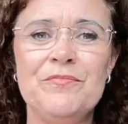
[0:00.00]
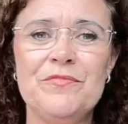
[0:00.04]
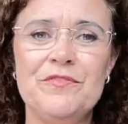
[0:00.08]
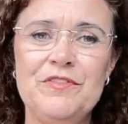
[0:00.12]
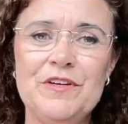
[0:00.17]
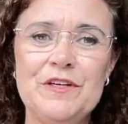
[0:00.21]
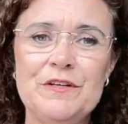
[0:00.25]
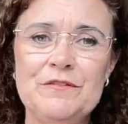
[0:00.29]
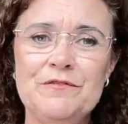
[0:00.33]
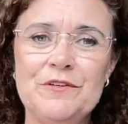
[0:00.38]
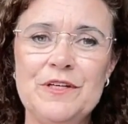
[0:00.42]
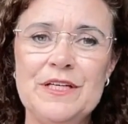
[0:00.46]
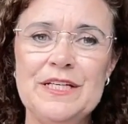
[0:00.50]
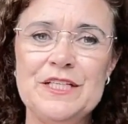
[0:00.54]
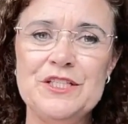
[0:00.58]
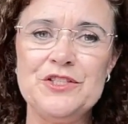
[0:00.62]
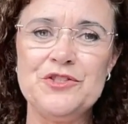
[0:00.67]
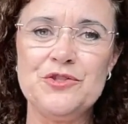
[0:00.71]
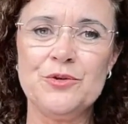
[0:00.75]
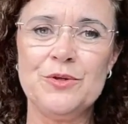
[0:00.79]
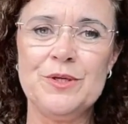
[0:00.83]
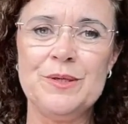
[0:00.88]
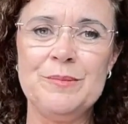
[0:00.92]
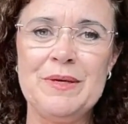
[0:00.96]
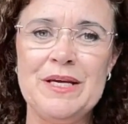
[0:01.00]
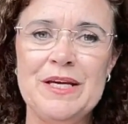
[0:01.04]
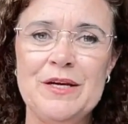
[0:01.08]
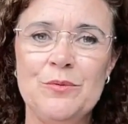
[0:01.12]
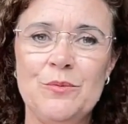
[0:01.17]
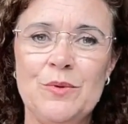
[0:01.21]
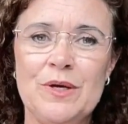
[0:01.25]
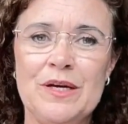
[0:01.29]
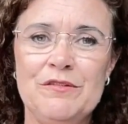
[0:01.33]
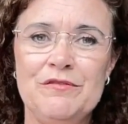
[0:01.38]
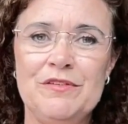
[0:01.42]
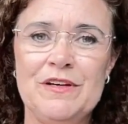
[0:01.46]
feel free to join me
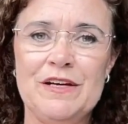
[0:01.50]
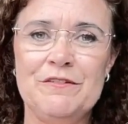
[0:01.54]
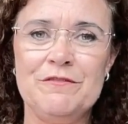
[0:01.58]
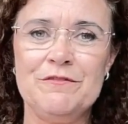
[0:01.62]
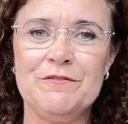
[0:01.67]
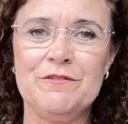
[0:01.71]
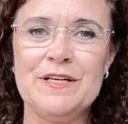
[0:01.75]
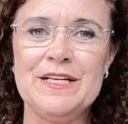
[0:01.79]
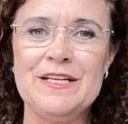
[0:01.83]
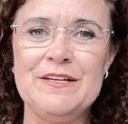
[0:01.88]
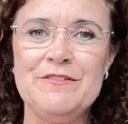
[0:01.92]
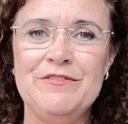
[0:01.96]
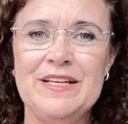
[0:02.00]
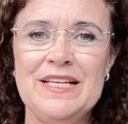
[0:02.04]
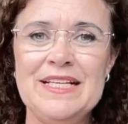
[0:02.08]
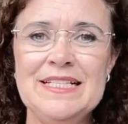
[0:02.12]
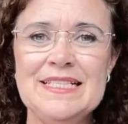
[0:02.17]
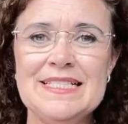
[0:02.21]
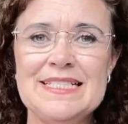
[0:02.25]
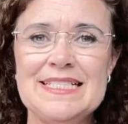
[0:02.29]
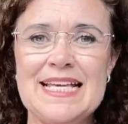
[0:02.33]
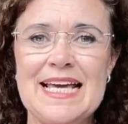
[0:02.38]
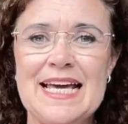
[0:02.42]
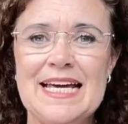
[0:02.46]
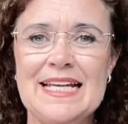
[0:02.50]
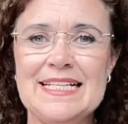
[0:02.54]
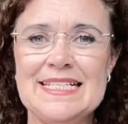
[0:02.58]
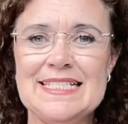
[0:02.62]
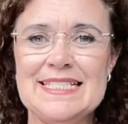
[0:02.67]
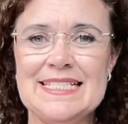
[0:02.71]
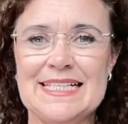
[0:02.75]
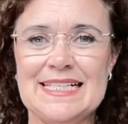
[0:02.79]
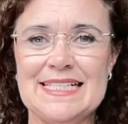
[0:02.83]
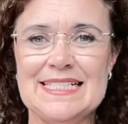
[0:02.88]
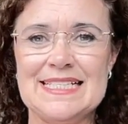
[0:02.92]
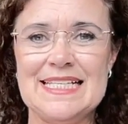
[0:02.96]
at one of our free events, How to
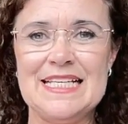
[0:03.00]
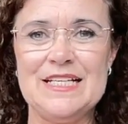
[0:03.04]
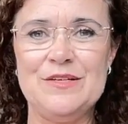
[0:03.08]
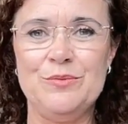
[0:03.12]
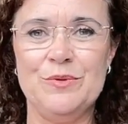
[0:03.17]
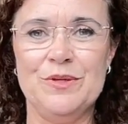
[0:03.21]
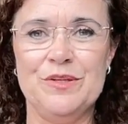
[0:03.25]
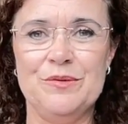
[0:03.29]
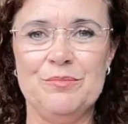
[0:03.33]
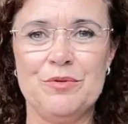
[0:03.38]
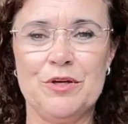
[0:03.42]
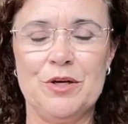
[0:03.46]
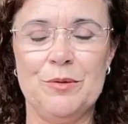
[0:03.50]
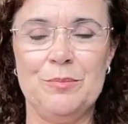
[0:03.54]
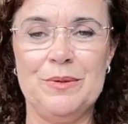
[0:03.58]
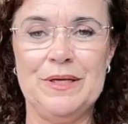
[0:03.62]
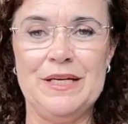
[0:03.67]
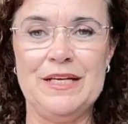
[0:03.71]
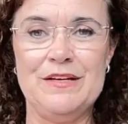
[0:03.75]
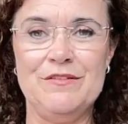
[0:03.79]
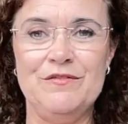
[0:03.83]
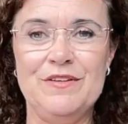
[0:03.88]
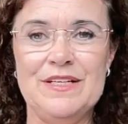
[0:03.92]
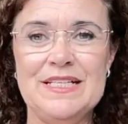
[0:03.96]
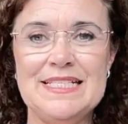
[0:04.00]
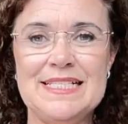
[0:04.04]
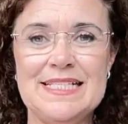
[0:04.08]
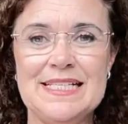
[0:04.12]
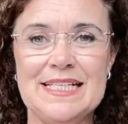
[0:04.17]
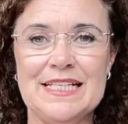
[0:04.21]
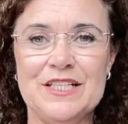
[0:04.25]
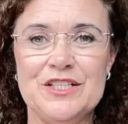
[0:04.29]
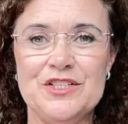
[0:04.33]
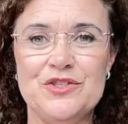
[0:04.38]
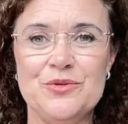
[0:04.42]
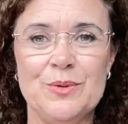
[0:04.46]
Succeed with Property
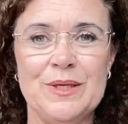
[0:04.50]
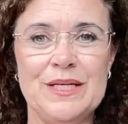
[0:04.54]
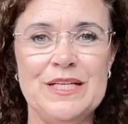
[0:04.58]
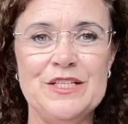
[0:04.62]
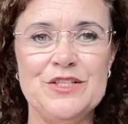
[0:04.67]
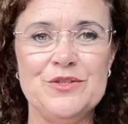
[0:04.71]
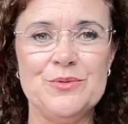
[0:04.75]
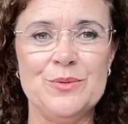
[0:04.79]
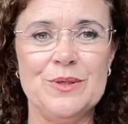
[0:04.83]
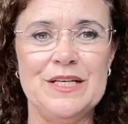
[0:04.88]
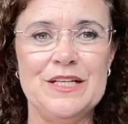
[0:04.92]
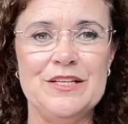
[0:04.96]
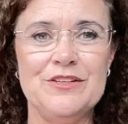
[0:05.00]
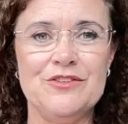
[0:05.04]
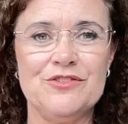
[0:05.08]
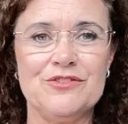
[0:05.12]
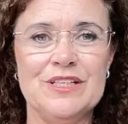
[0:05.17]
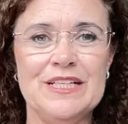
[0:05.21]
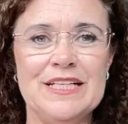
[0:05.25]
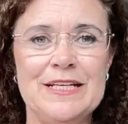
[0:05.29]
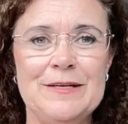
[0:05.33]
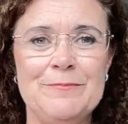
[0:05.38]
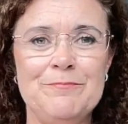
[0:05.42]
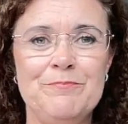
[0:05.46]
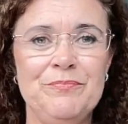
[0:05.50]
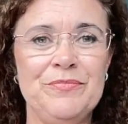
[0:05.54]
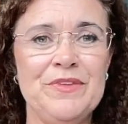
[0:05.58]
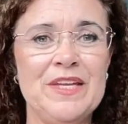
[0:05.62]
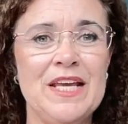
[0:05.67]
Investing in 2023.